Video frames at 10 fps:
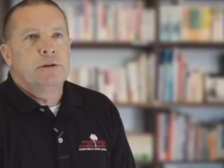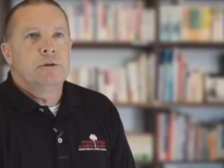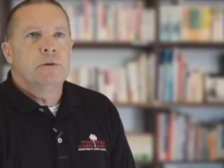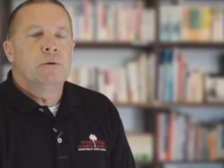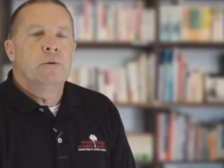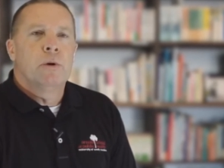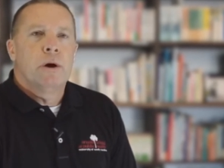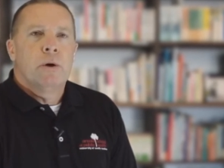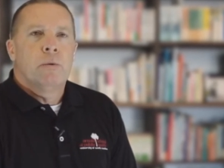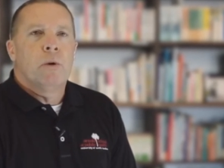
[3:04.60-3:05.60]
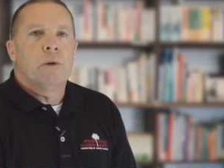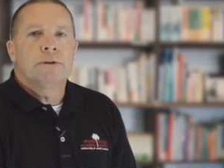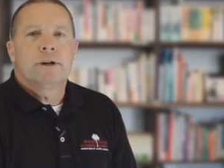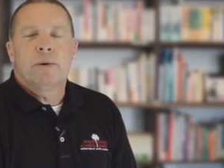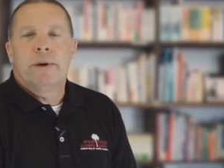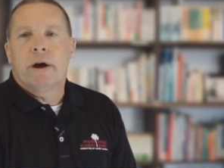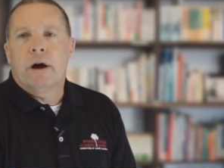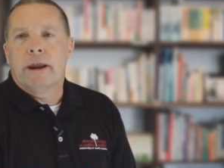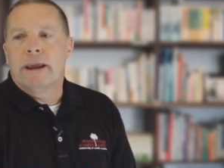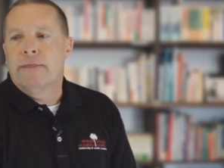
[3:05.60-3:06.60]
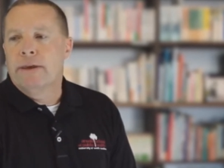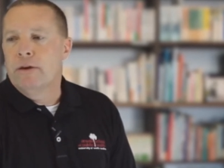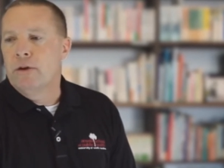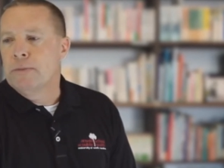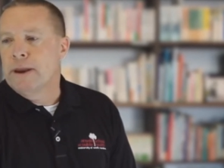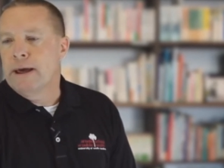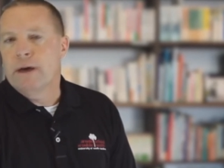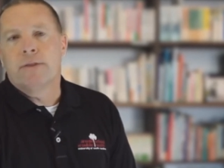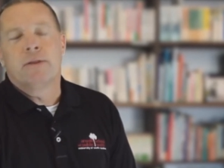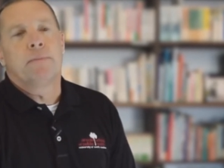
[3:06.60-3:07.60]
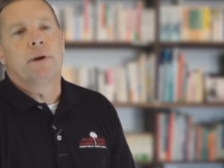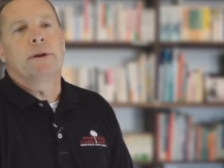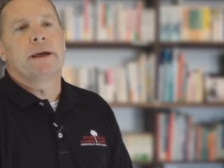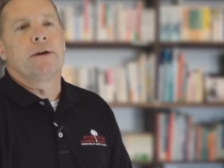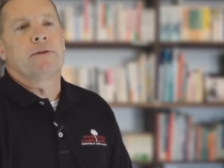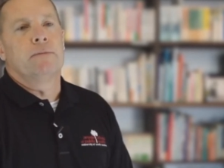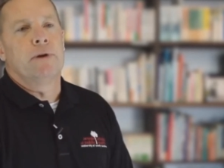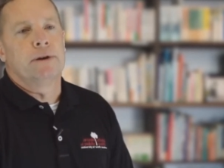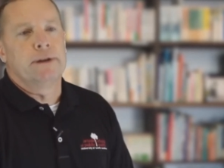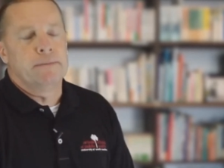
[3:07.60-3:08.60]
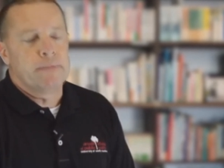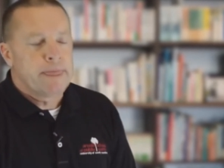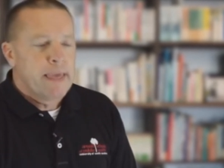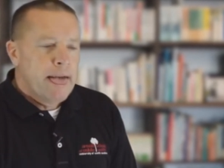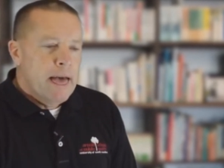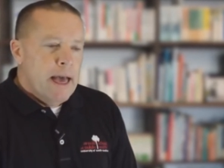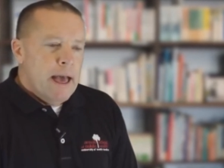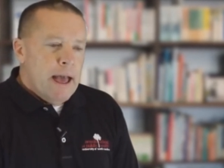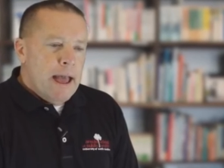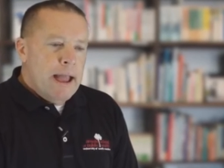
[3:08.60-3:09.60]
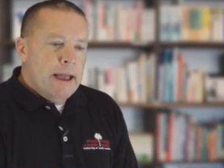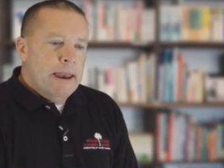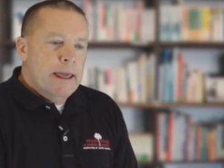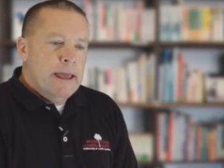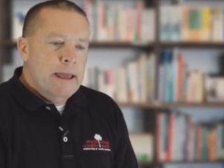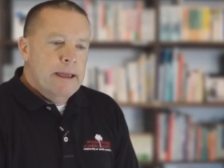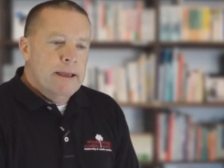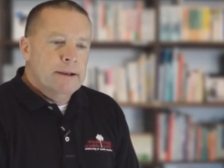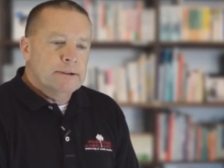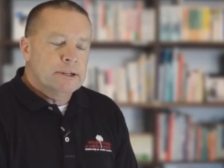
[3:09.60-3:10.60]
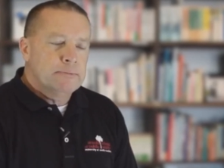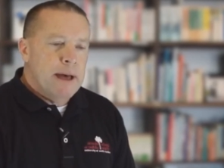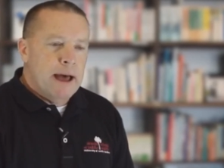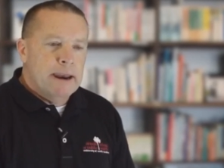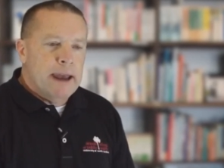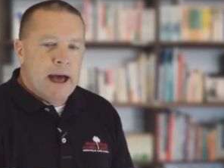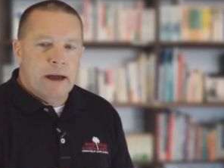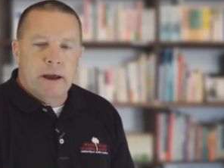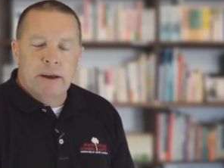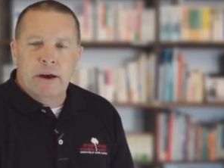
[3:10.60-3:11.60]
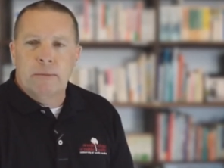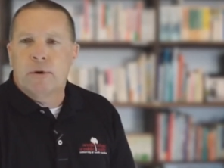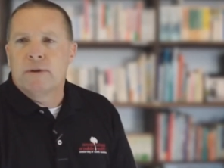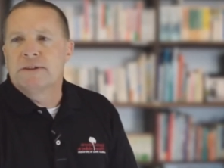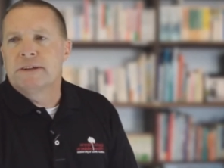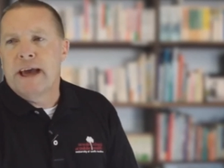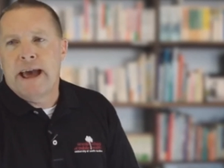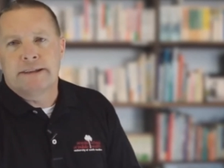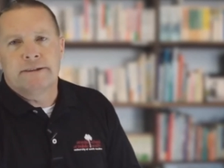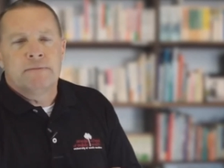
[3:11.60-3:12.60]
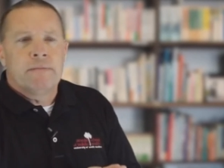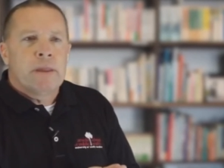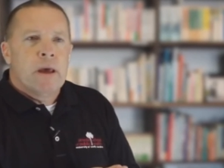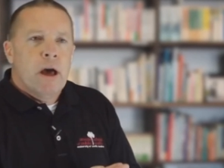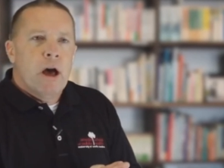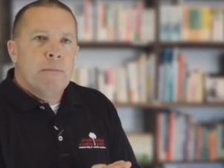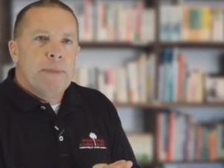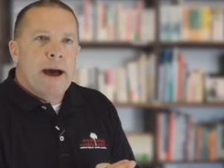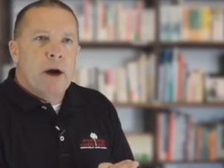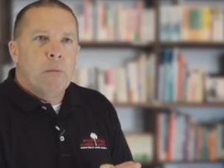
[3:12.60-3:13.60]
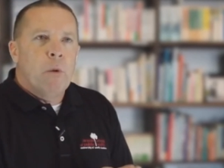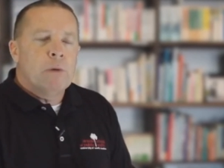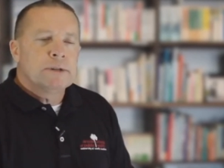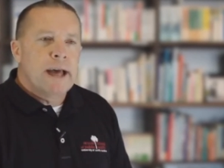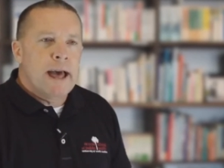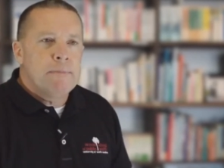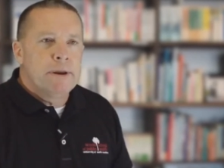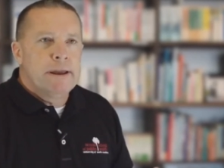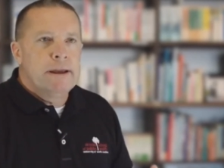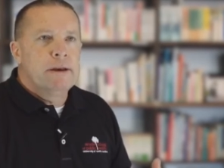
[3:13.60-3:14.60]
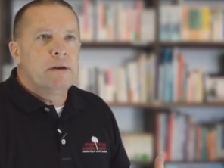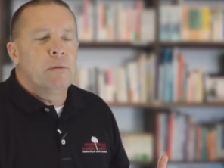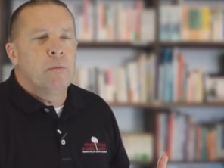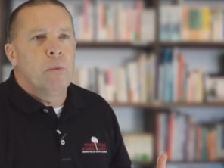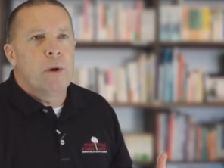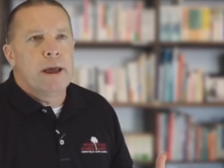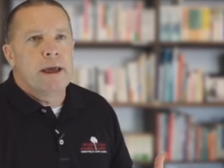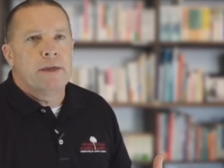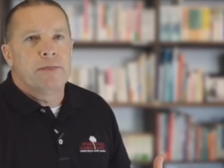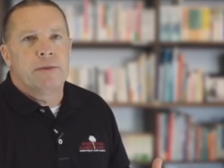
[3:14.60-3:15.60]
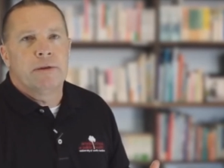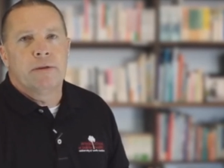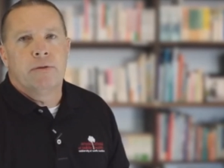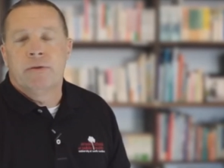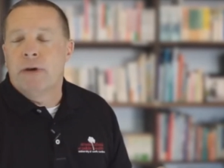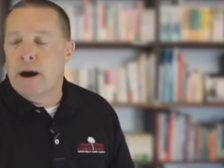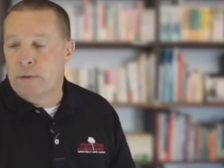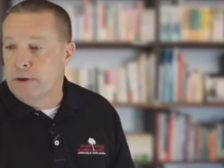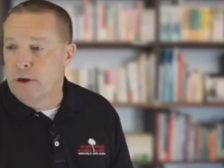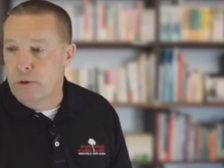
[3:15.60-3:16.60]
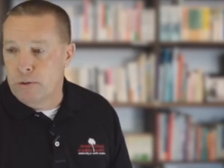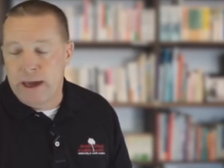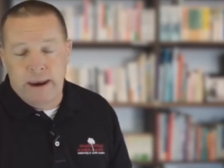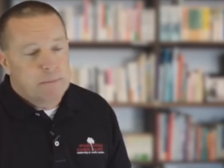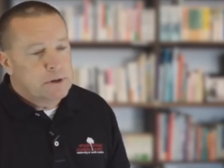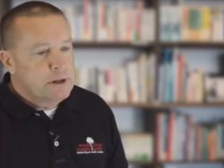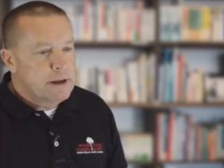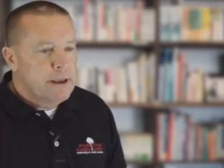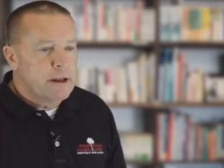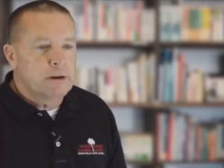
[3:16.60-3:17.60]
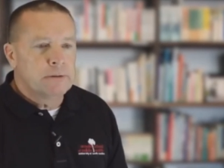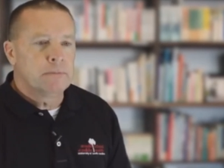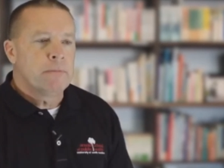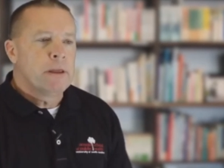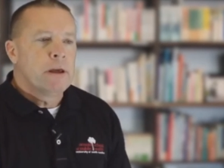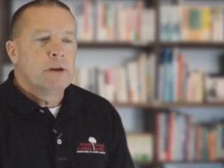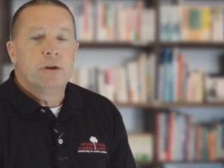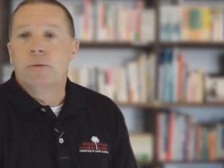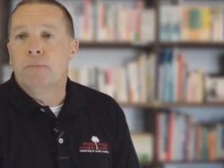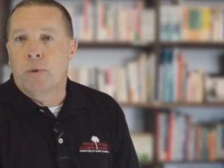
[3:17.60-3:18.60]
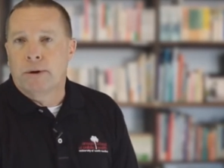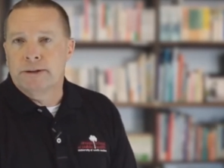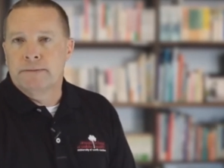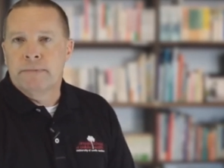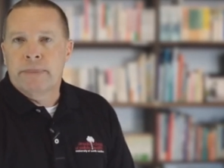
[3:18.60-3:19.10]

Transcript: to what was going on in the human health and the public health community. And he spouted out a number of stats about what was happening with our youth, and in particular, newborns.